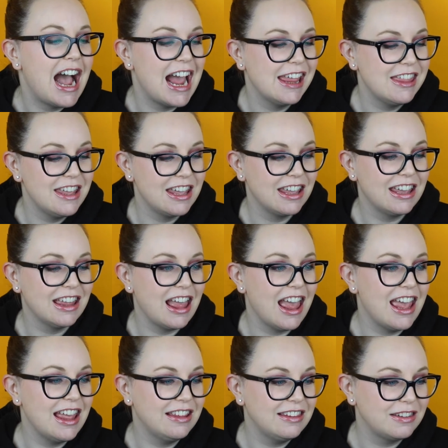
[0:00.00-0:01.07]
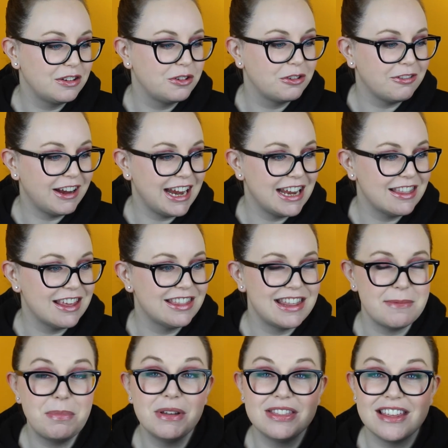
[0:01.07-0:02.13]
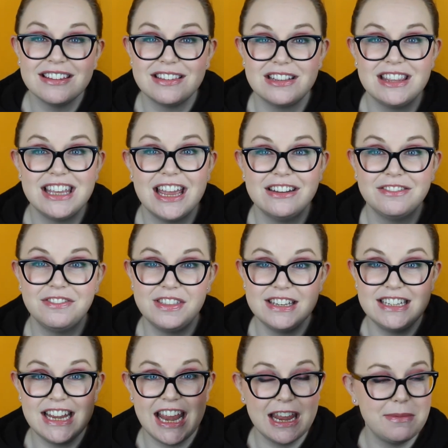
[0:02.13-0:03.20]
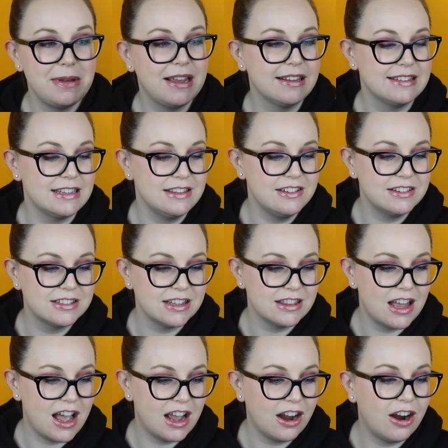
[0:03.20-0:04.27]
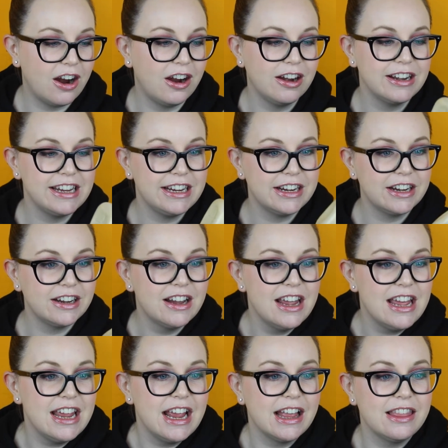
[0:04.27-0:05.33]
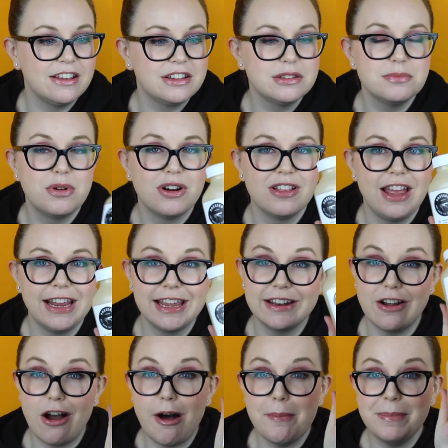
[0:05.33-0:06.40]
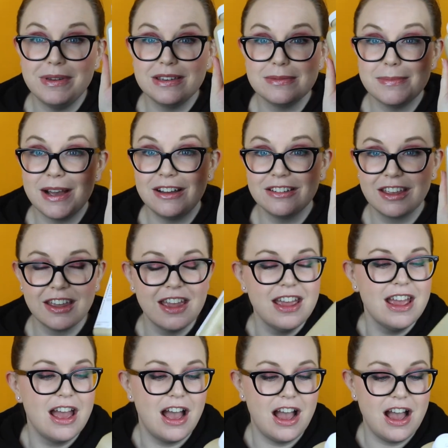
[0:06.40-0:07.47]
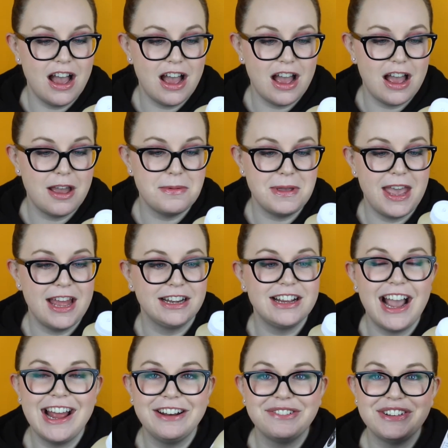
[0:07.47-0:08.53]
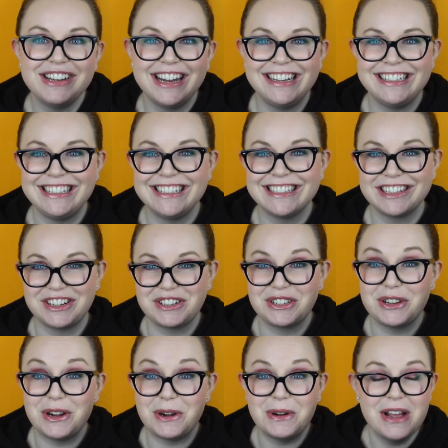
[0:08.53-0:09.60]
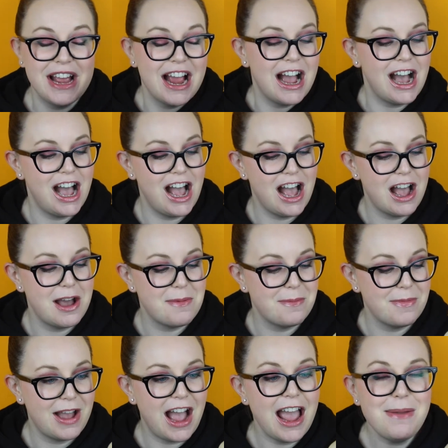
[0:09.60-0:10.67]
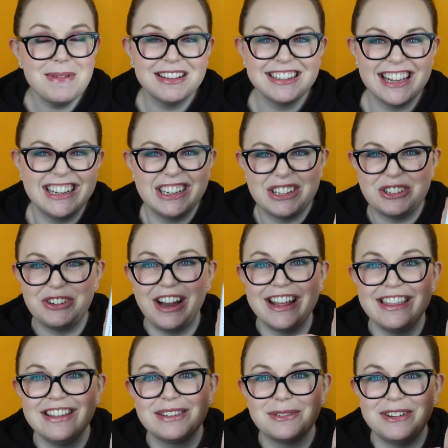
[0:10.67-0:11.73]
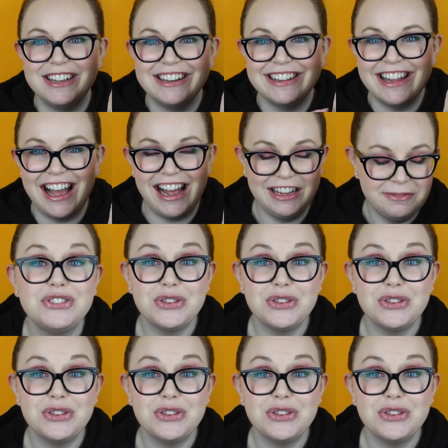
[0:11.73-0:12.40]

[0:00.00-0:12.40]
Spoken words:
I think it's great that they put this at the end of the day because it looks a lot heartier. It looks more like an almond milk. And kind of a nice dessert, so I'm excited to try this one a lot.